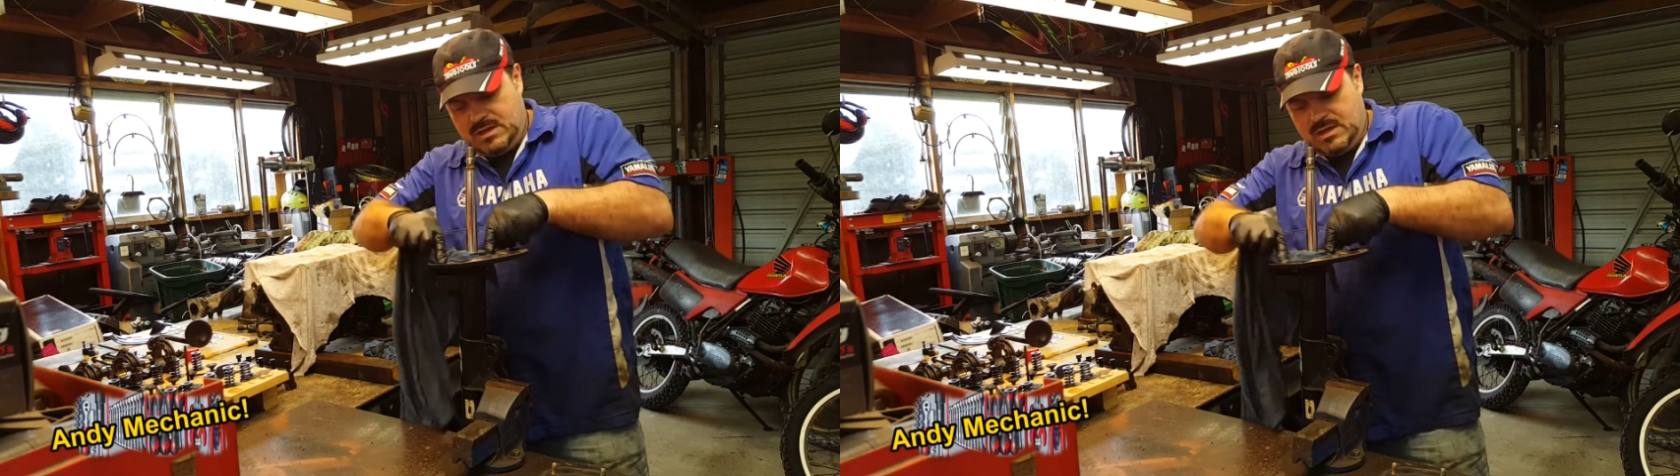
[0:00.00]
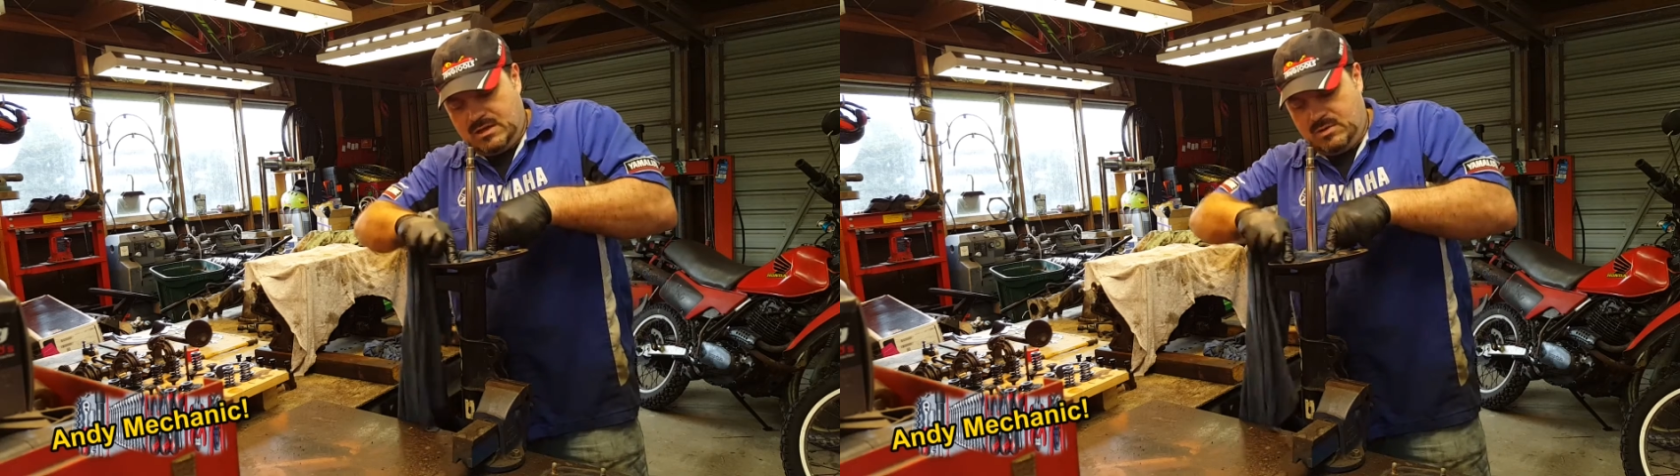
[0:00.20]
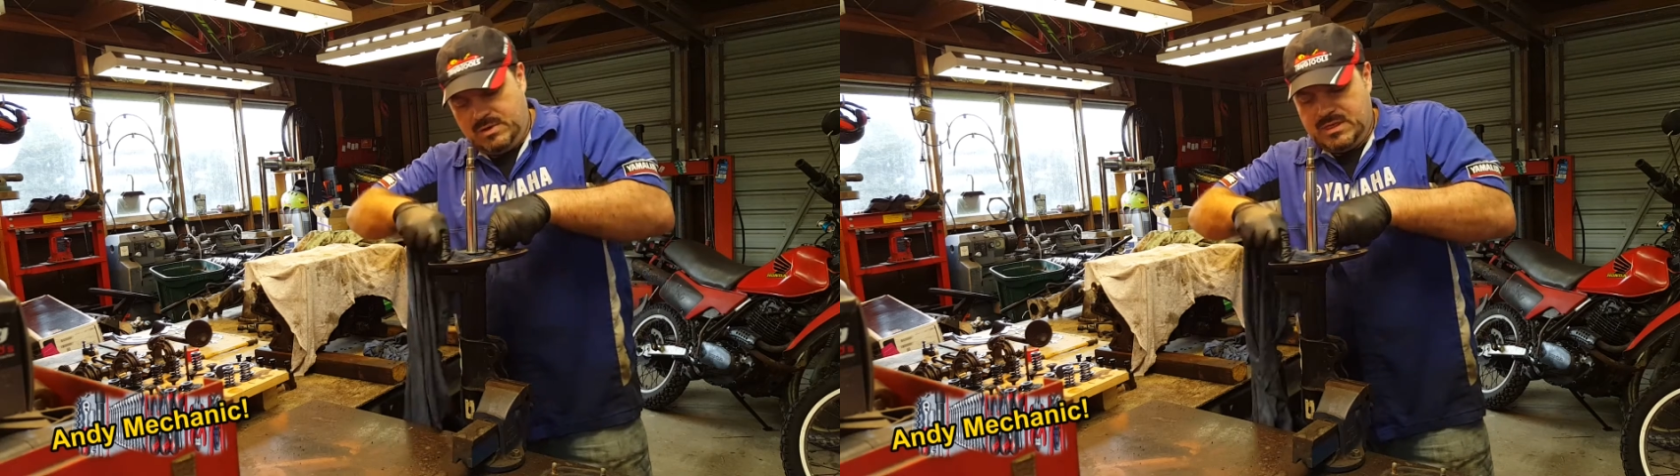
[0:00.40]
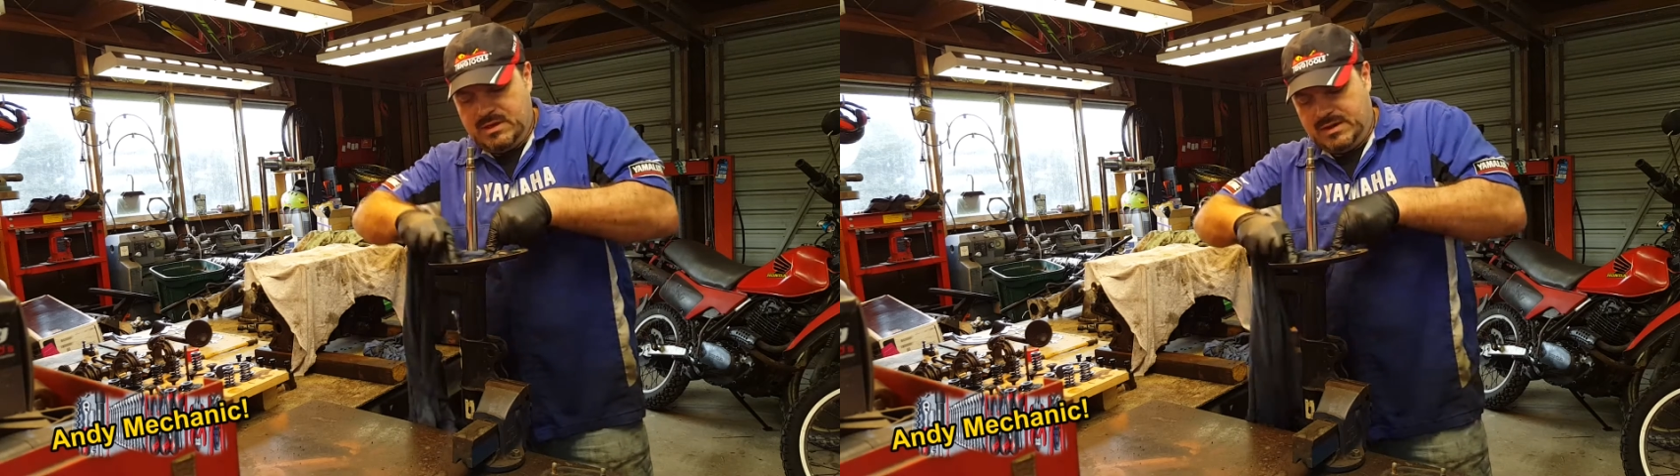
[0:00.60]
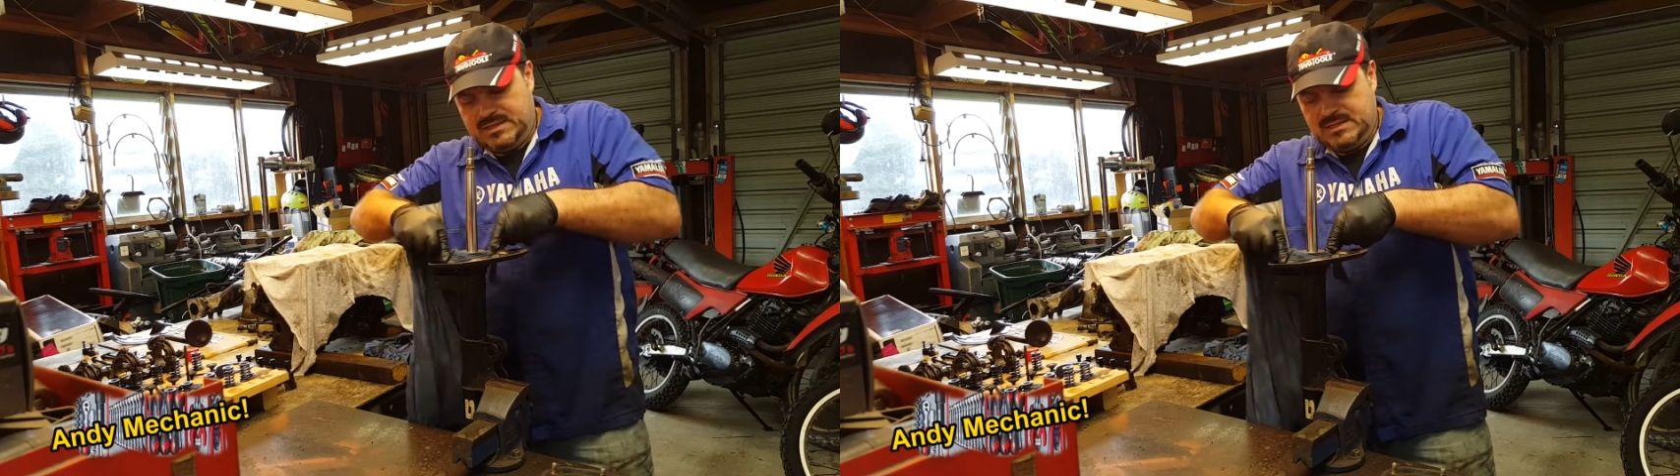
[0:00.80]
You can't go in
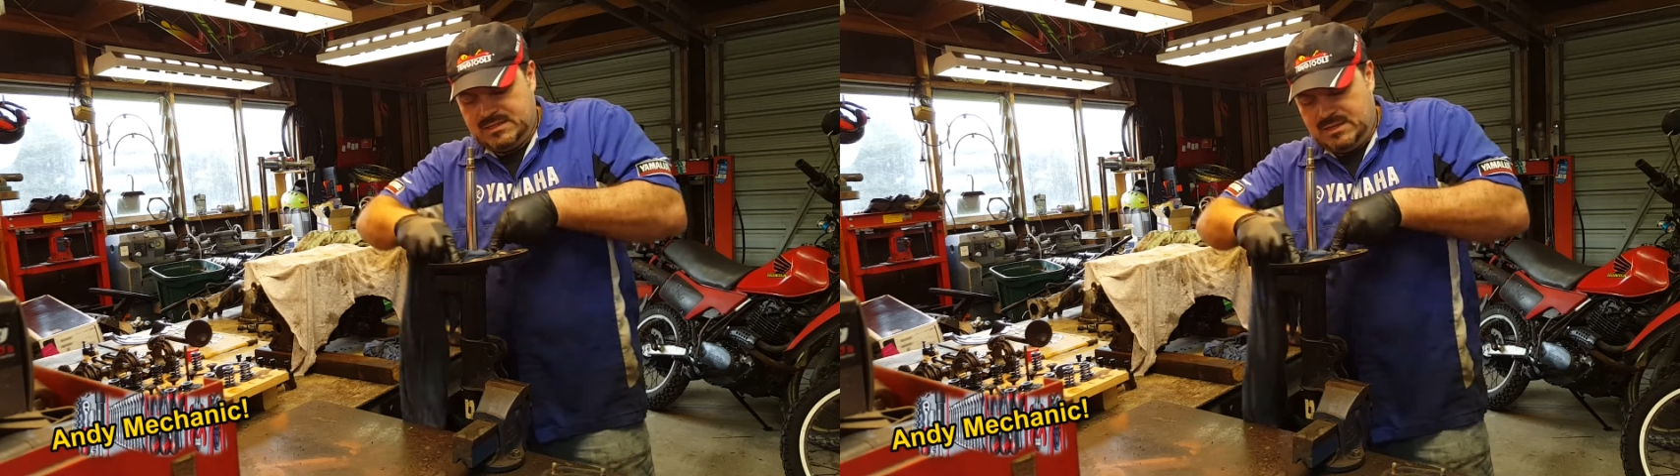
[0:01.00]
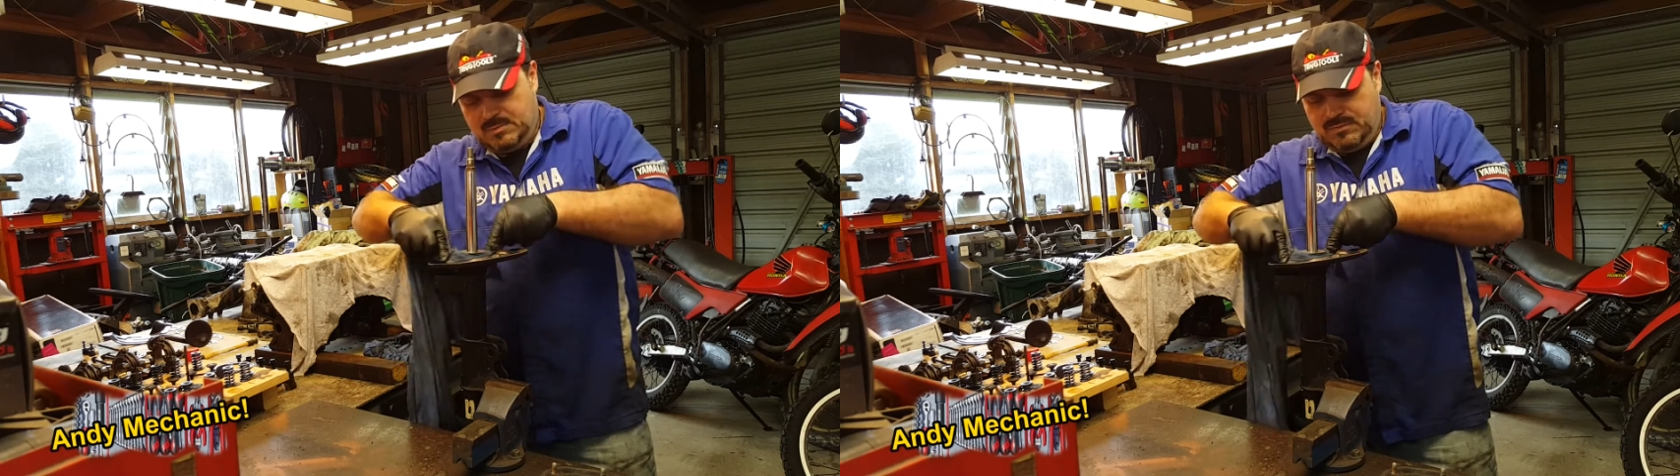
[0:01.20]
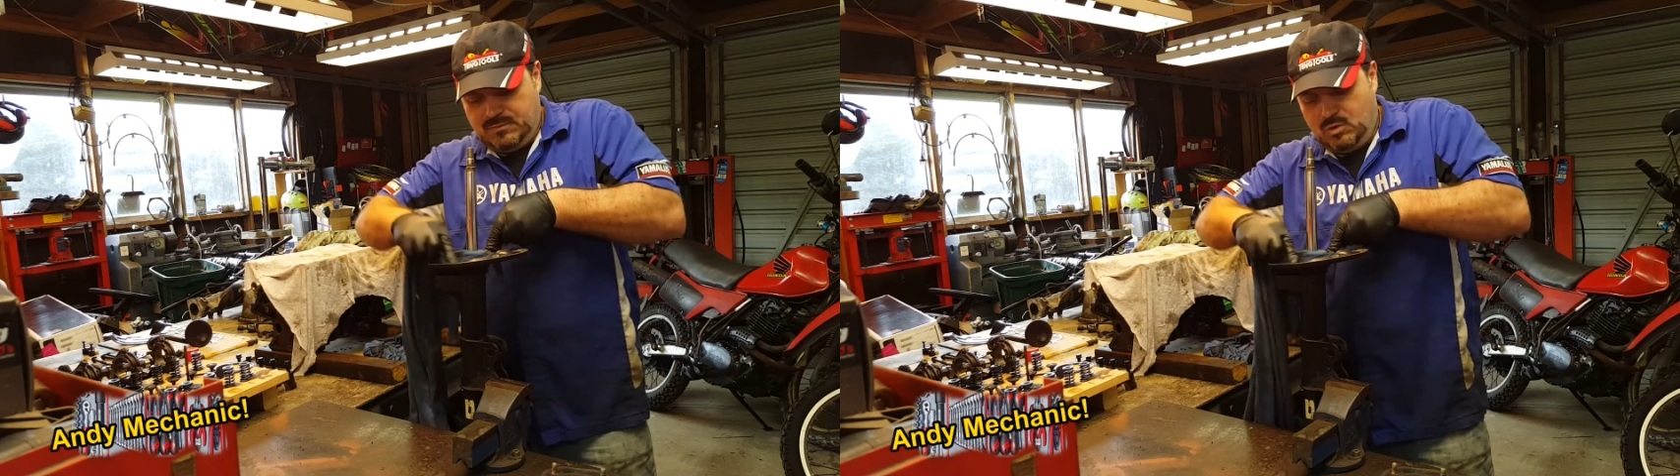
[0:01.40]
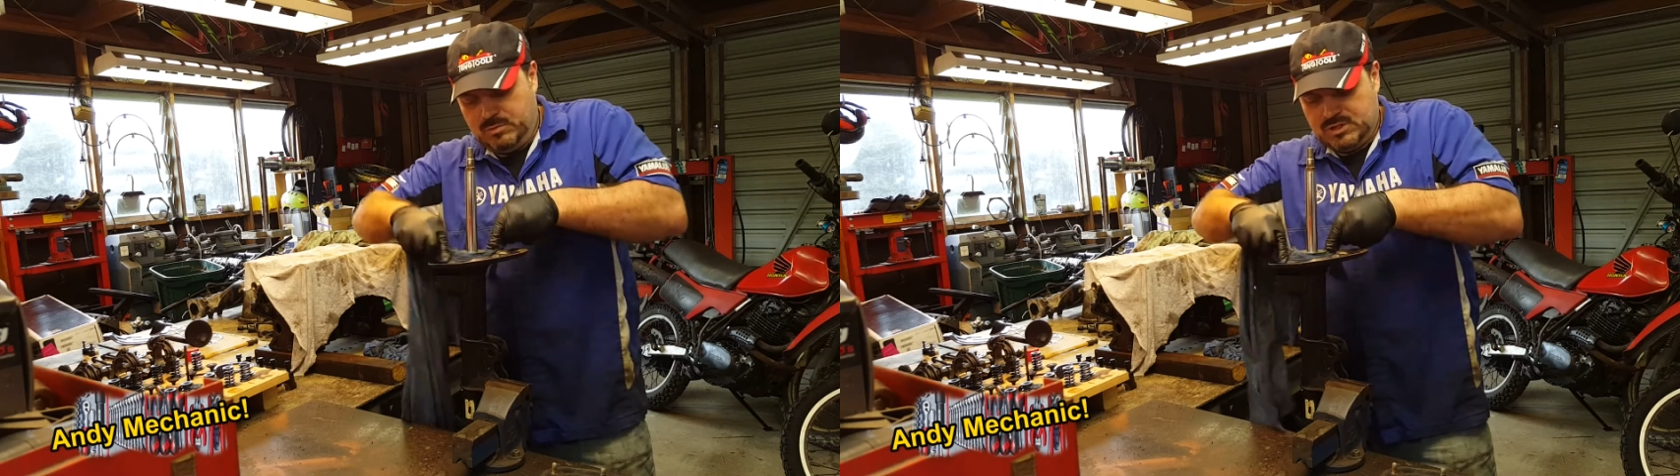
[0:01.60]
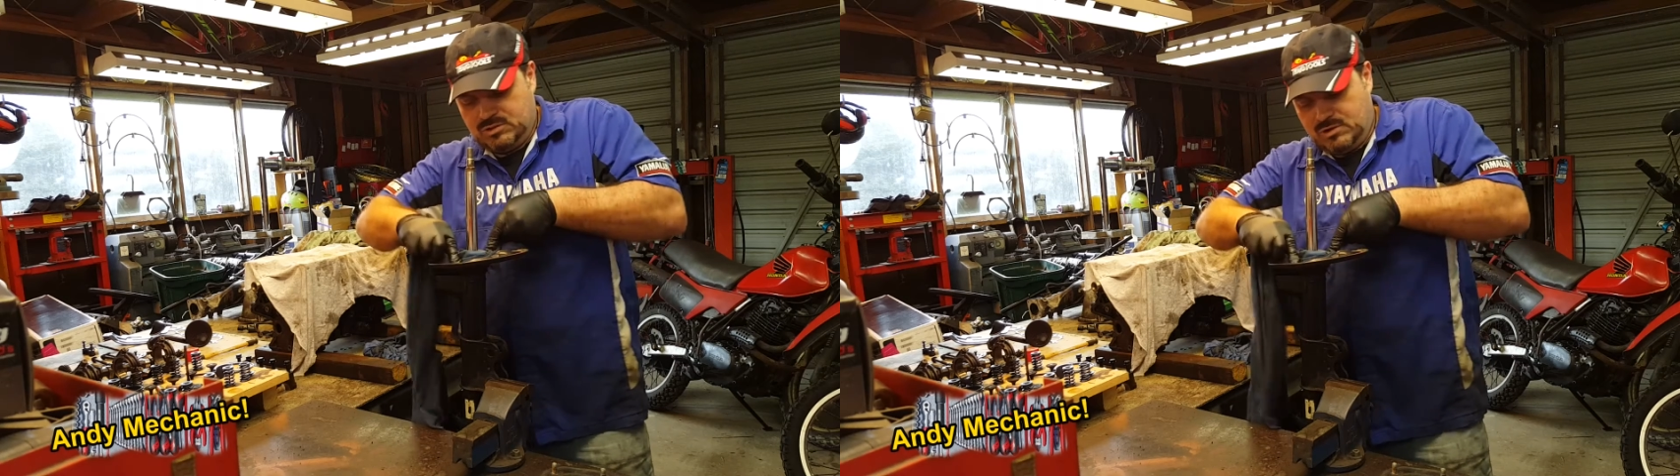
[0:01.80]
there unless it's a
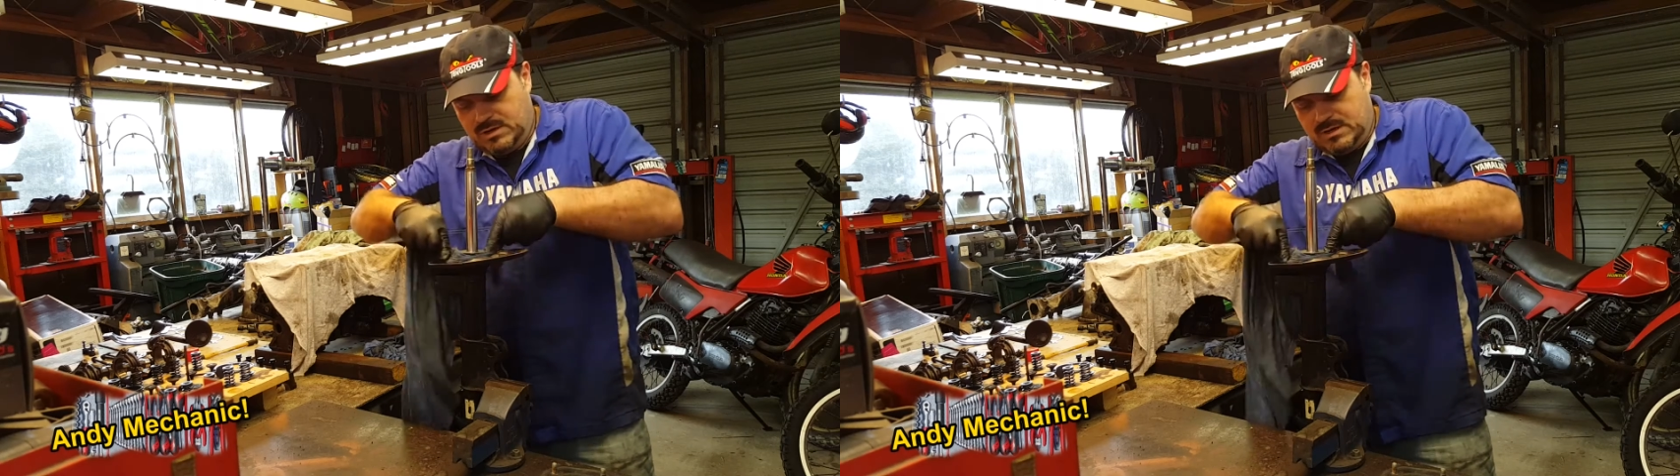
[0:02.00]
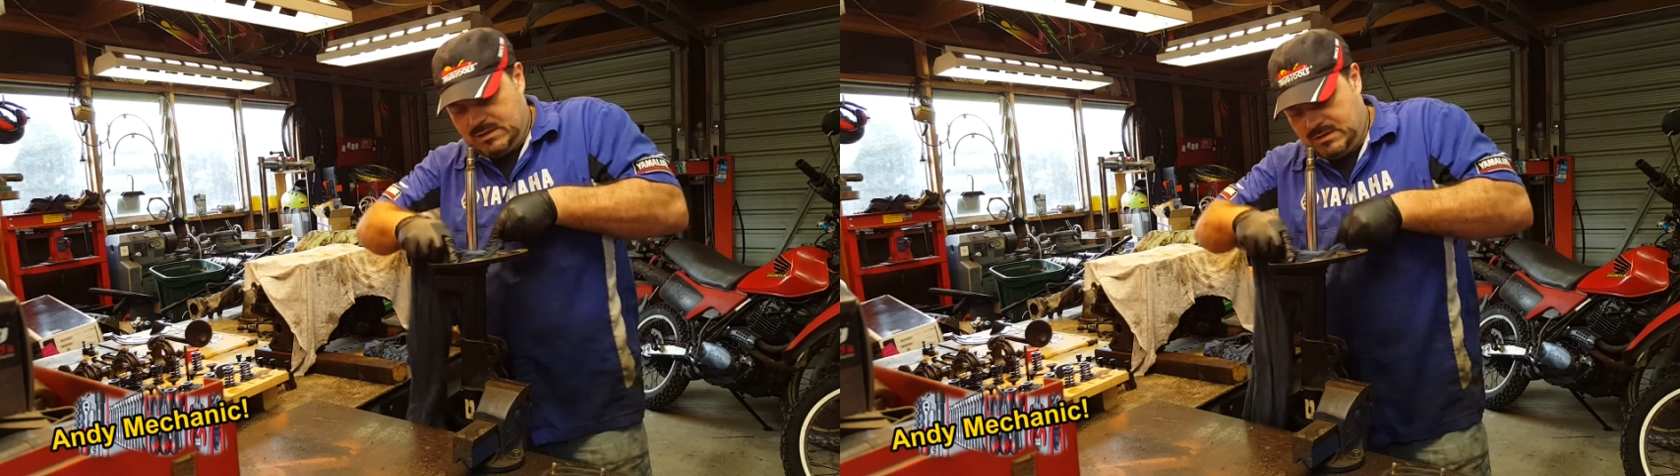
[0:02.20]
performance strut,